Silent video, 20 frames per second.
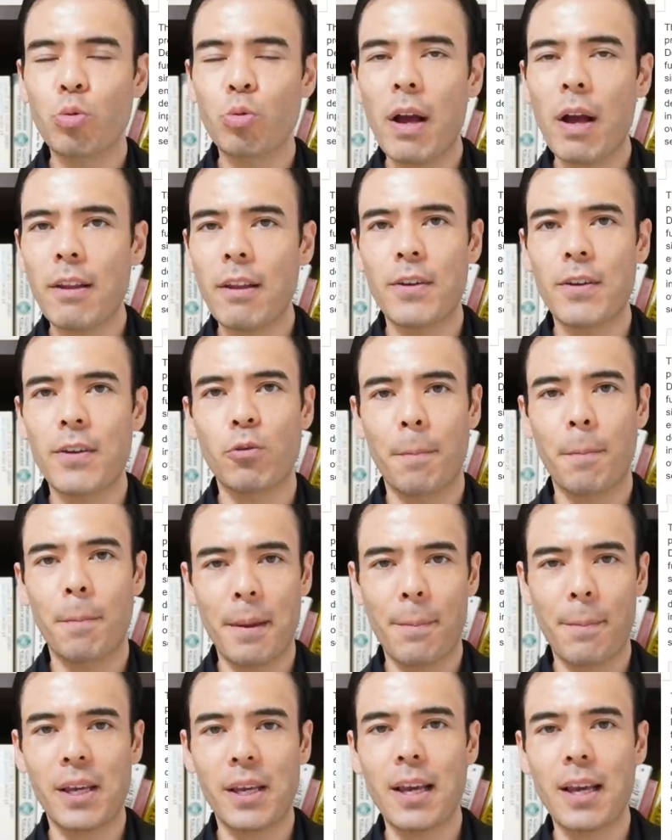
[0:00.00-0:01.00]
relevant would
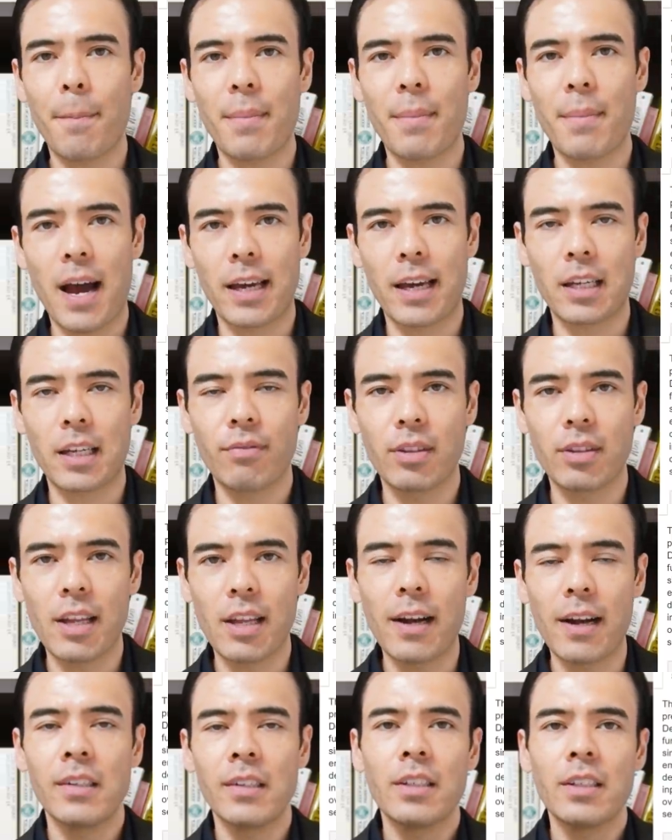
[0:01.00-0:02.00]
be PMI, given
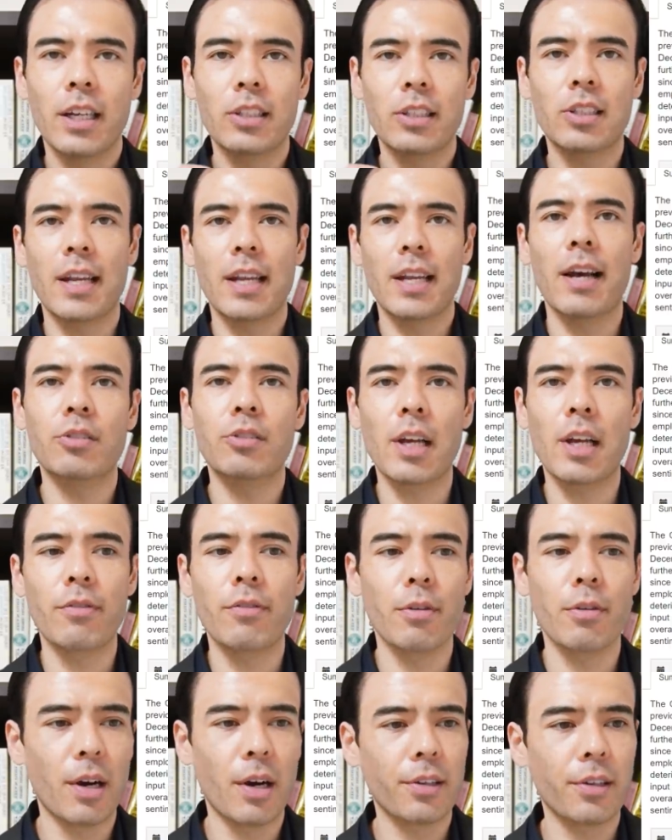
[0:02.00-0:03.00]
that it's announced
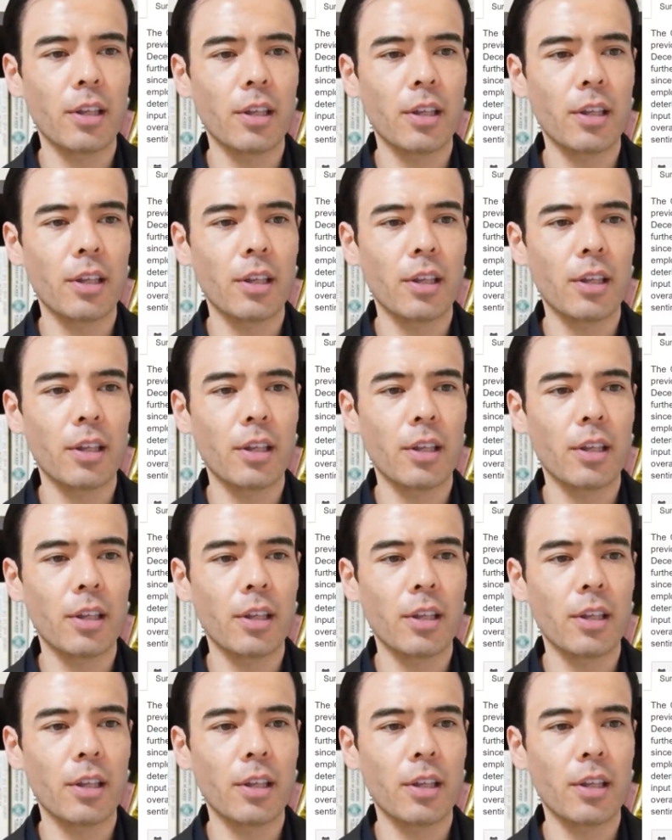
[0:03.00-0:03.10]
every month,